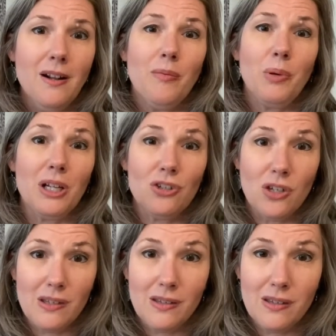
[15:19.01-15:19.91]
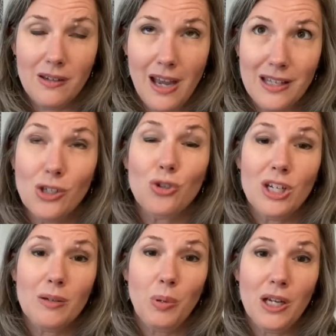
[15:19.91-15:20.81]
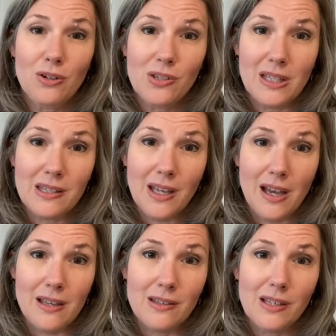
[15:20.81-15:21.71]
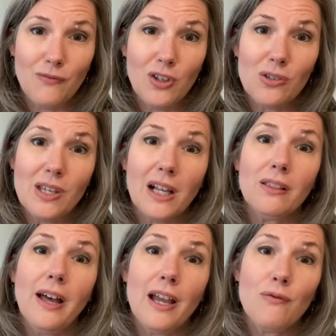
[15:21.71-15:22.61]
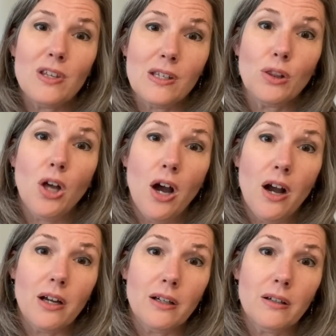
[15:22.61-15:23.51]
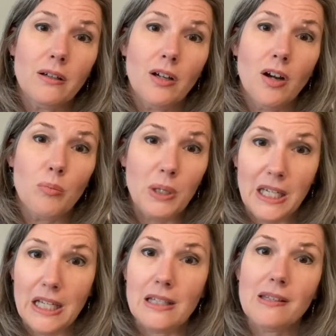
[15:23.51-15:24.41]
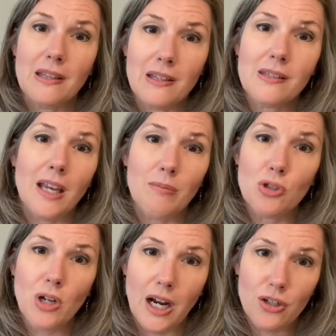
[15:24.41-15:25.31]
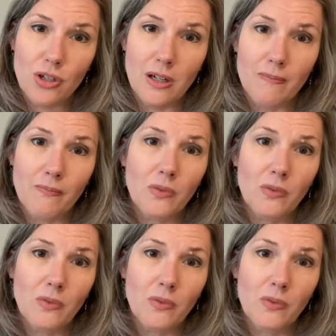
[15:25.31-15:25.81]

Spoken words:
but it just, as Eugene Peterson says, it feels like life is a long obedience in the same direction.